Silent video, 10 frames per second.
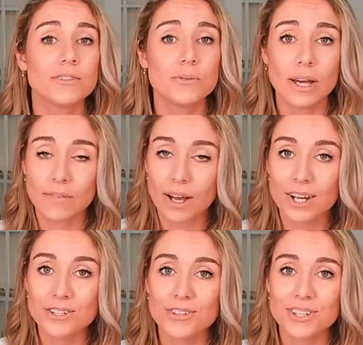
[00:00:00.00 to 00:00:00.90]
They do have a
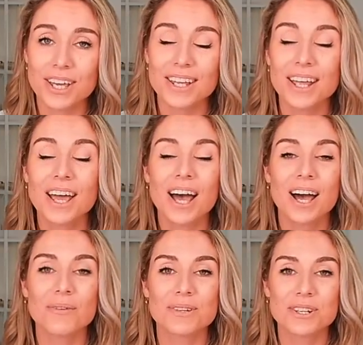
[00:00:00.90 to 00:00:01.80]
100 night
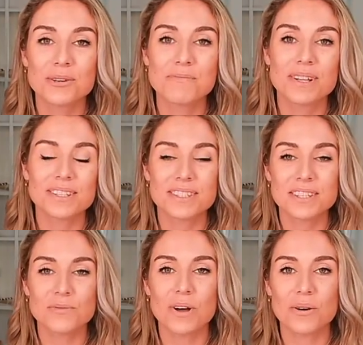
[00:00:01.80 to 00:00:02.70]
uh, return
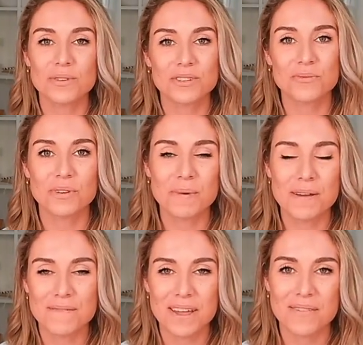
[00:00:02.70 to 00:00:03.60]
policy as well, which is one of
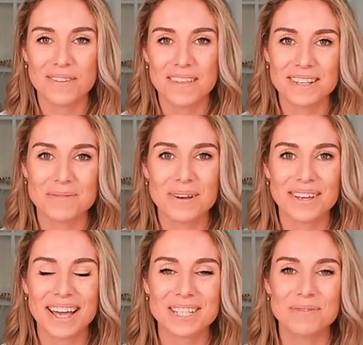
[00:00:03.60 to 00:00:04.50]
my favorite things about
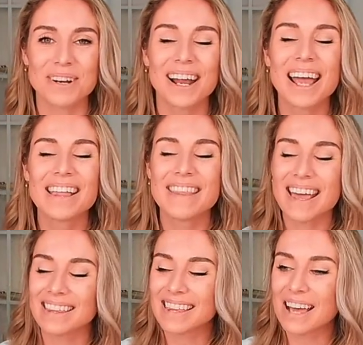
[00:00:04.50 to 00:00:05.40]
Casper. They
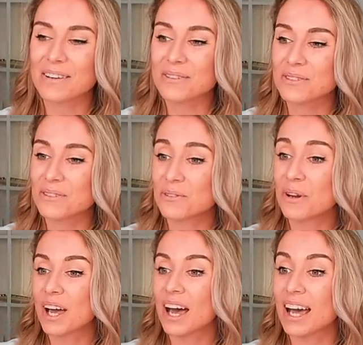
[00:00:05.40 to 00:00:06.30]
allow you
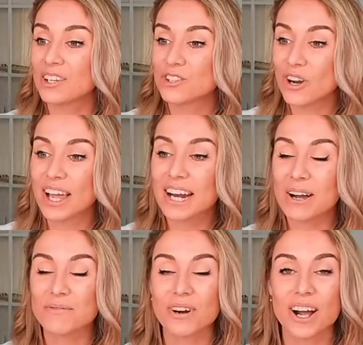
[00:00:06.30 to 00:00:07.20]
to uh, try it
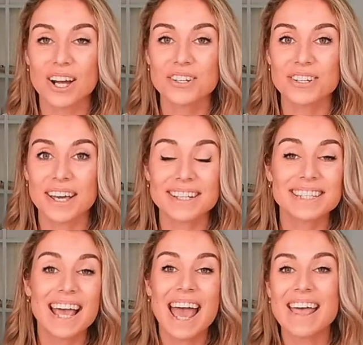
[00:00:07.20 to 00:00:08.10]
out for 100
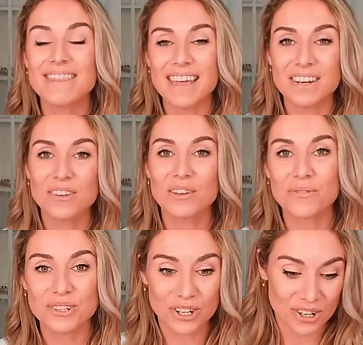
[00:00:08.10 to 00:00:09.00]
nights and then you can
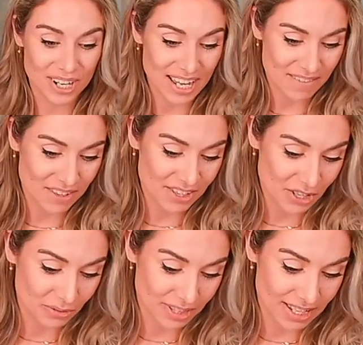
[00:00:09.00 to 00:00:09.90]
return it if you
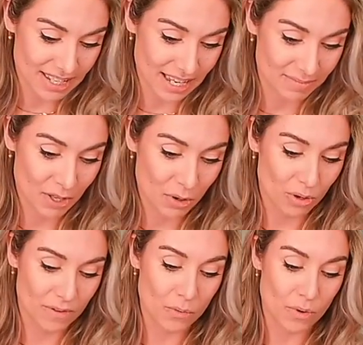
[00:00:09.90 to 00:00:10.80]
don't like it
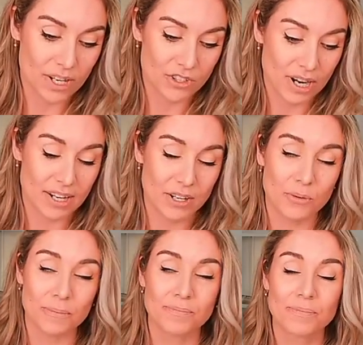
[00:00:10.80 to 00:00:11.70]
or if you want to try a new
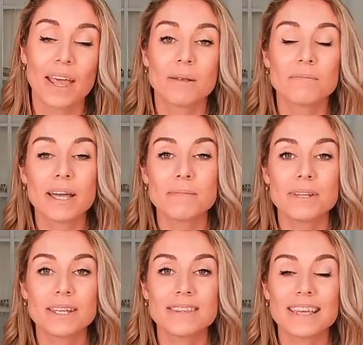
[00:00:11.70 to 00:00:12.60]
one. In my
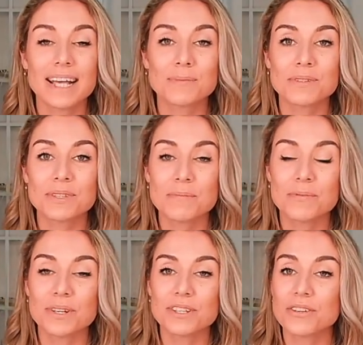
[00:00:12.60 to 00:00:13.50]
opinion, the Casper Sleep
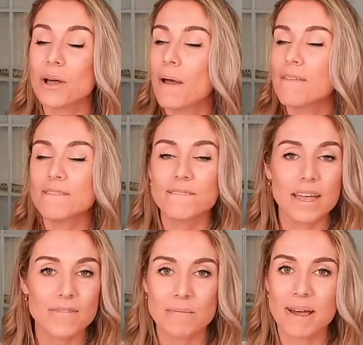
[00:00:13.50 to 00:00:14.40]
Original,
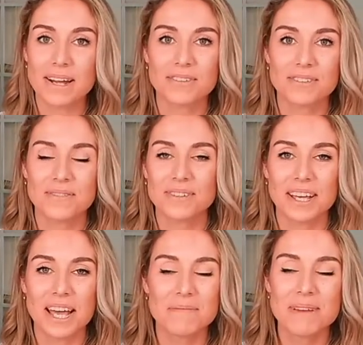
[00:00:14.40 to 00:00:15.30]
favorite mattress of all
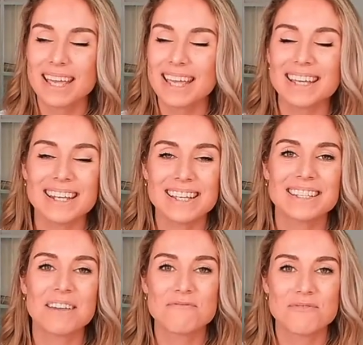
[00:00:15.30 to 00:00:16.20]
time. It
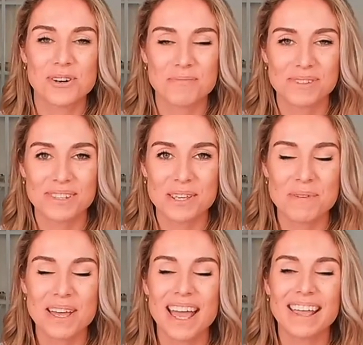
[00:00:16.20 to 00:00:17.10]
is a firm
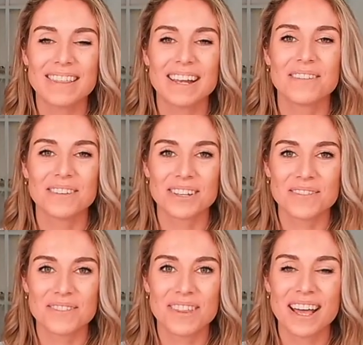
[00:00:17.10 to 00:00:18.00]
sleep. And then if you're
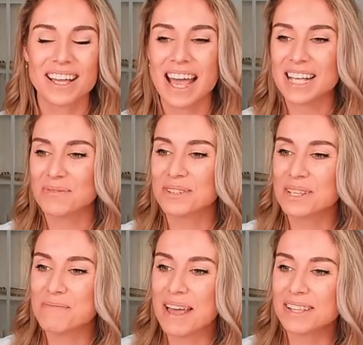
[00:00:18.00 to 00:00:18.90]
looking for that Casper
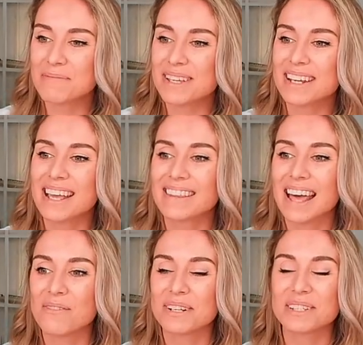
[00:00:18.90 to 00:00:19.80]
Sleep Element,
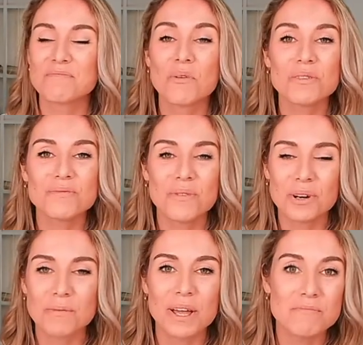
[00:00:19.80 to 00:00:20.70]
that one is more
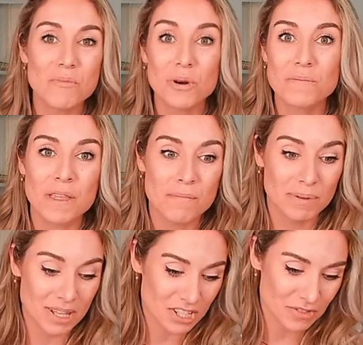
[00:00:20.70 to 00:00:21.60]
affordable and more in the
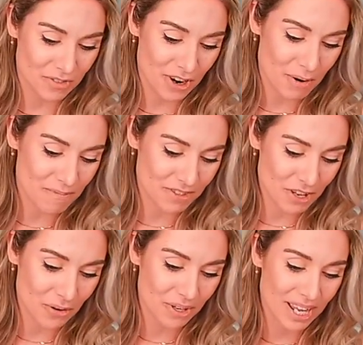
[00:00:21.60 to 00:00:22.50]
plush firm
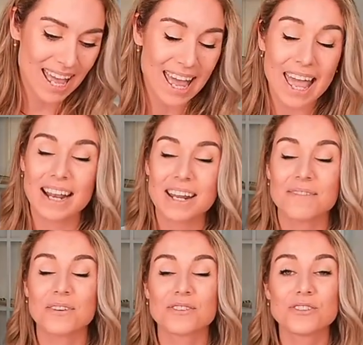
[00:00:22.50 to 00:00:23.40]
zone. And
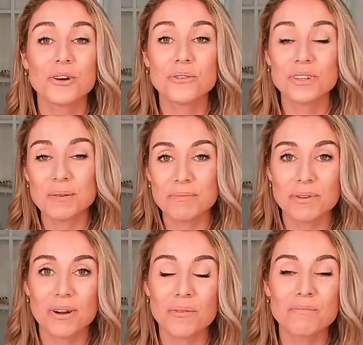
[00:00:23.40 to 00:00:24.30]
if you're totally
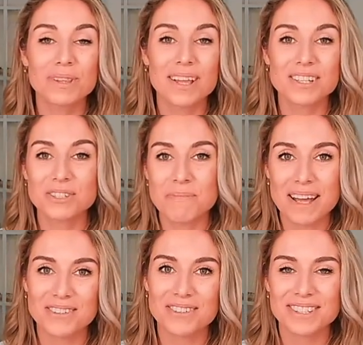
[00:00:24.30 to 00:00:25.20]
pro plush
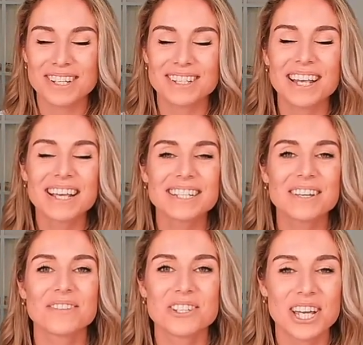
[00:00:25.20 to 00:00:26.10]
mattresses,
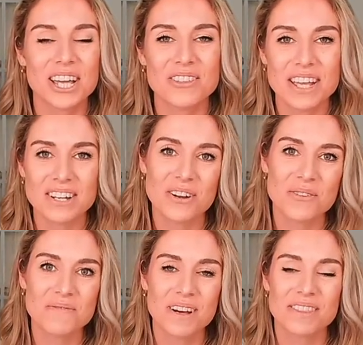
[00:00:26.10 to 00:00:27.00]
definitely check out that
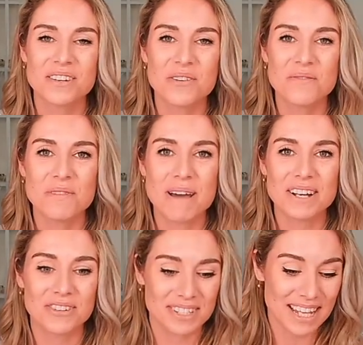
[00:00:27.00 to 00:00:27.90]
Nova. The Nova
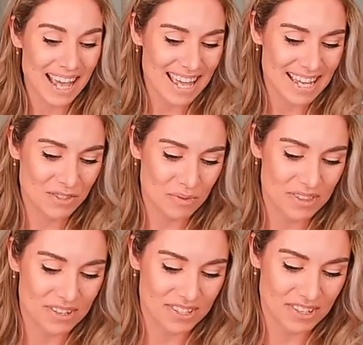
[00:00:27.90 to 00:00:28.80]
mattress is one
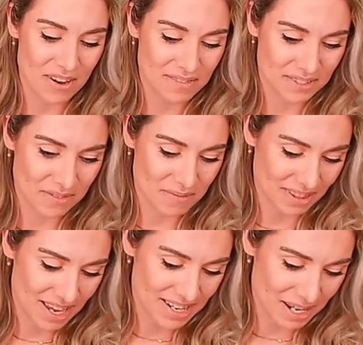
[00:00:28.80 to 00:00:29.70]
of their softest from the
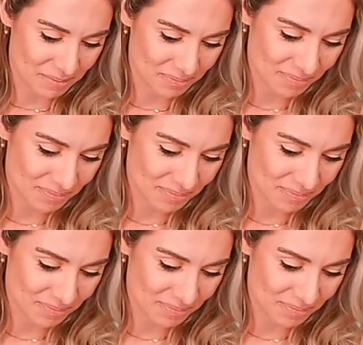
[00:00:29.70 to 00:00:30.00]
lineup.